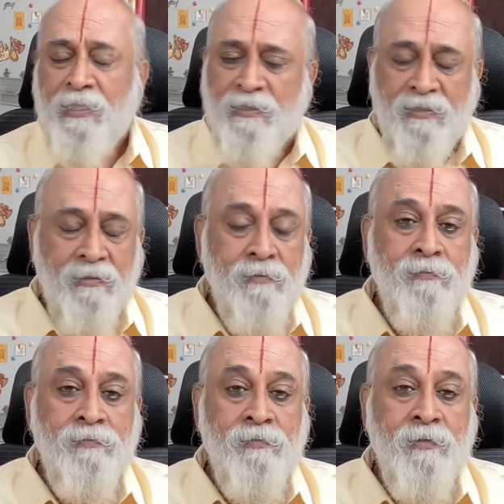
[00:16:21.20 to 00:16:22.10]
Yes,
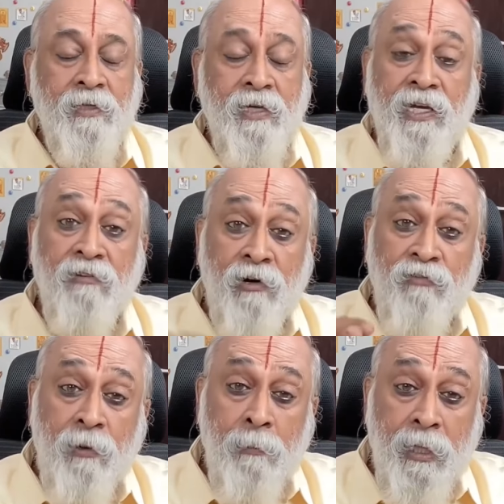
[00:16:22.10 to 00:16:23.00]

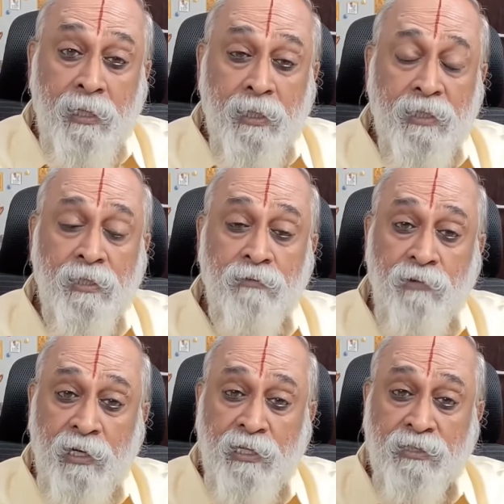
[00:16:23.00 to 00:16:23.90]
even for
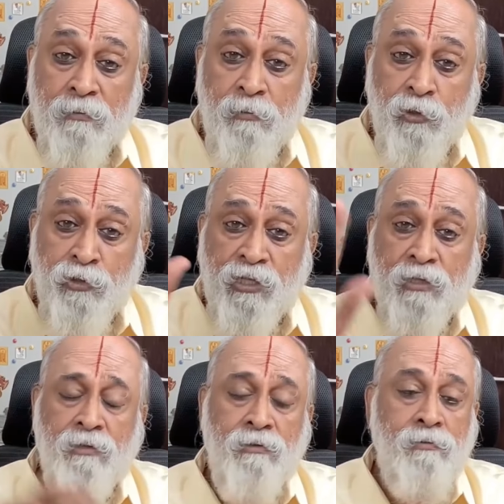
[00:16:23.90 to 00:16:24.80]
meditation, we need some
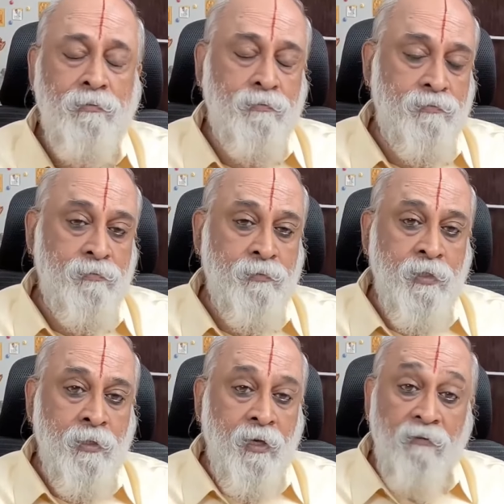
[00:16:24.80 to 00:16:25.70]
music.
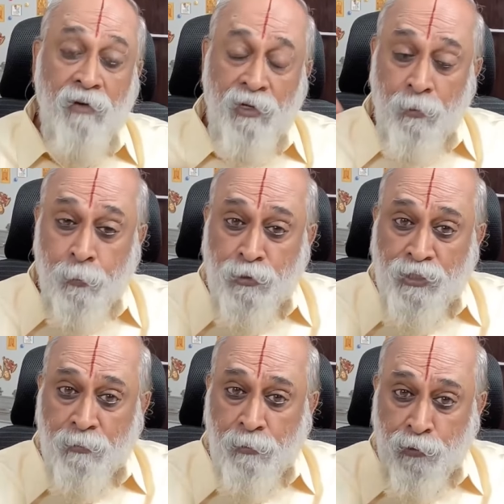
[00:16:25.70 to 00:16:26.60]
When you
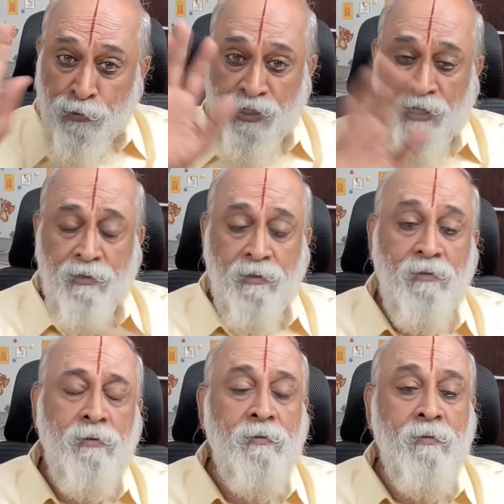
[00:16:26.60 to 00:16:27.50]
put some music,
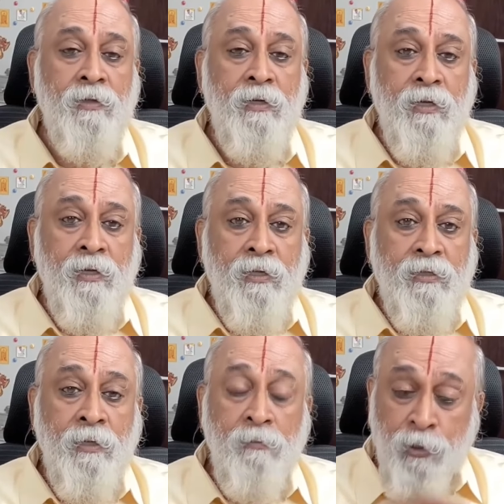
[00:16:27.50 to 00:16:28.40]

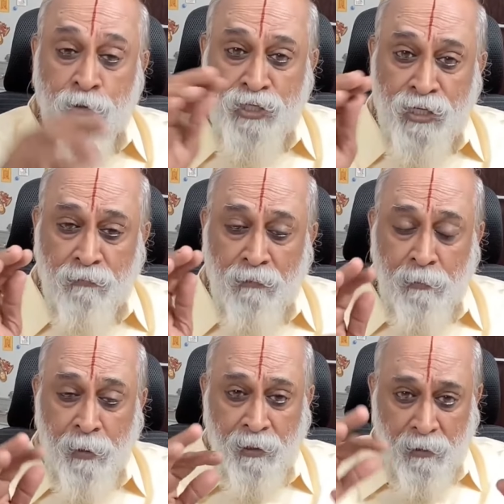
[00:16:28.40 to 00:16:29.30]
the music
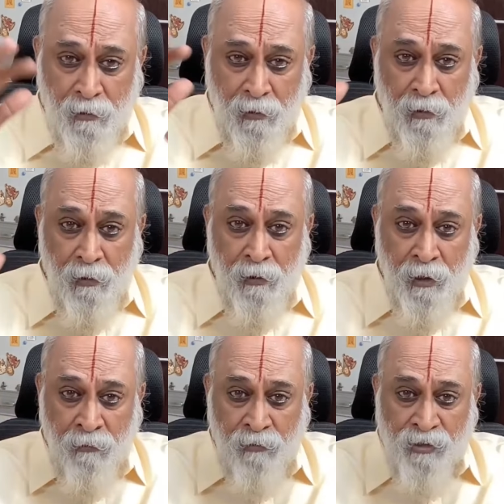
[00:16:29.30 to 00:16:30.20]
will be
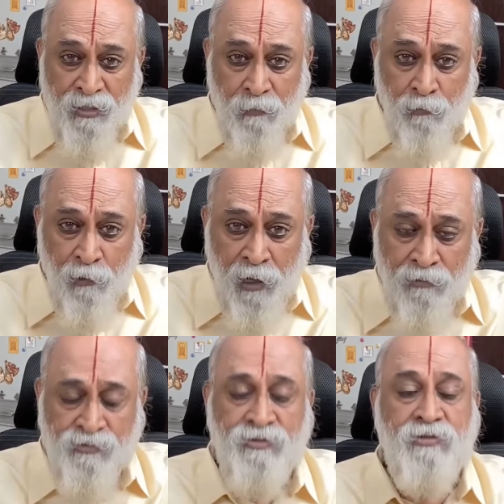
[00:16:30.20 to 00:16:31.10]
giving some
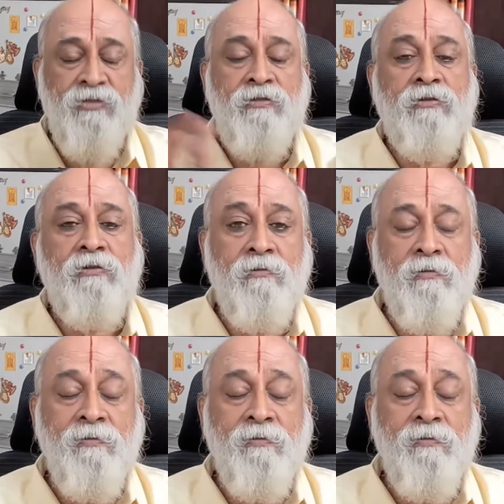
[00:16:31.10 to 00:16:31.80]
waves,